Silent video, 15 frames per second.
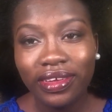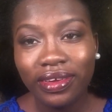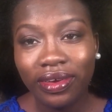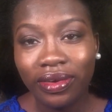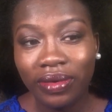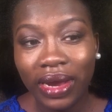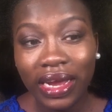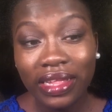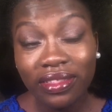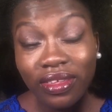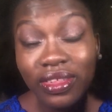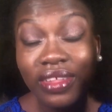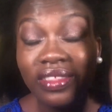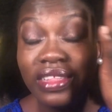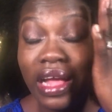All right. So
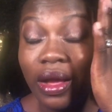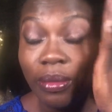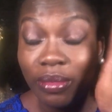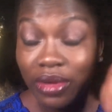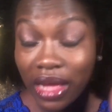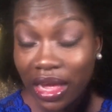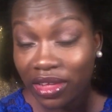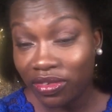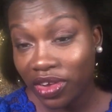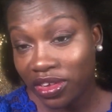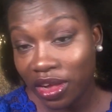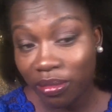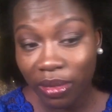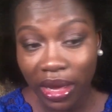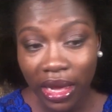this is how I stretch
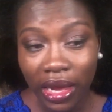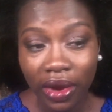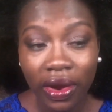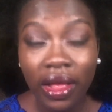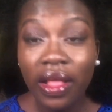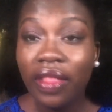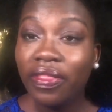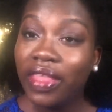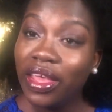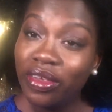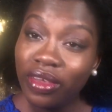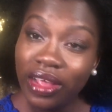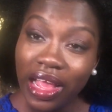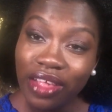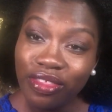out my hair. Thank
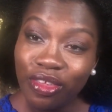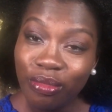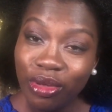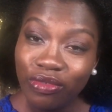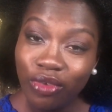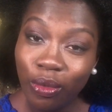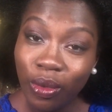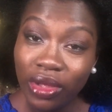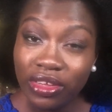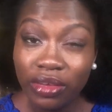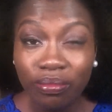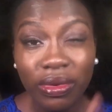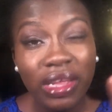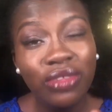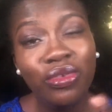you guys so much for watching.
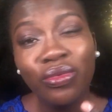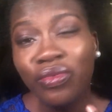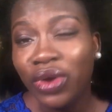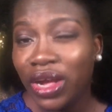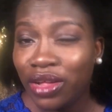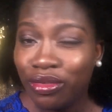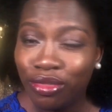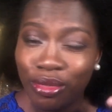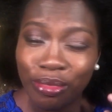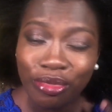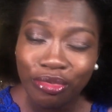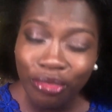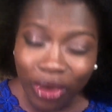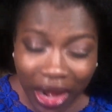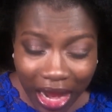Please don't forget to
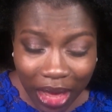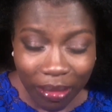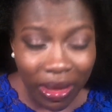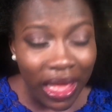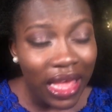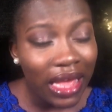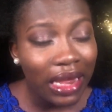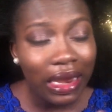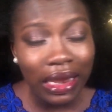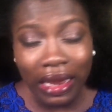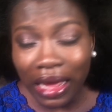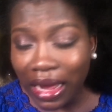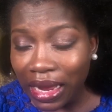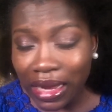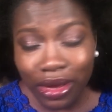subscribe,
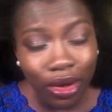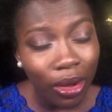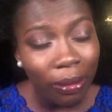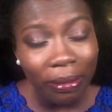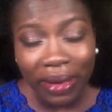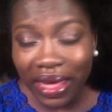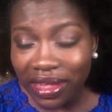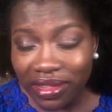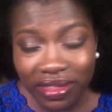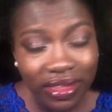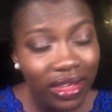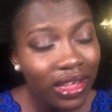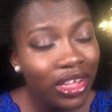like, comment.